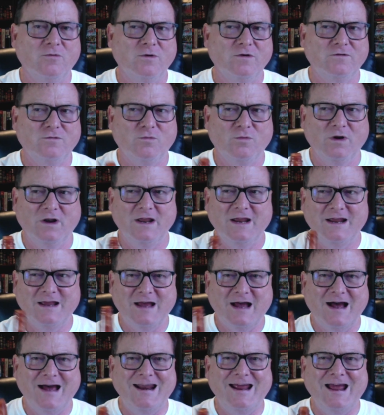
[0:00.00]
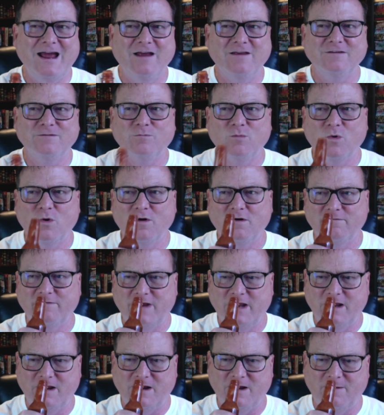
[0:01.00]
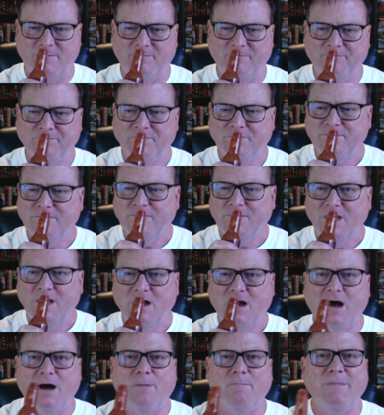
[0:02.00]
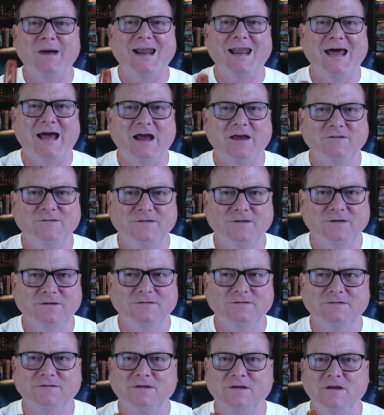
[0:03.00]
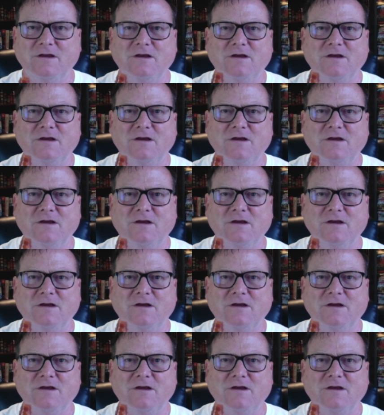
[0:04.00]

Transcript: which really kind of has more of a molasses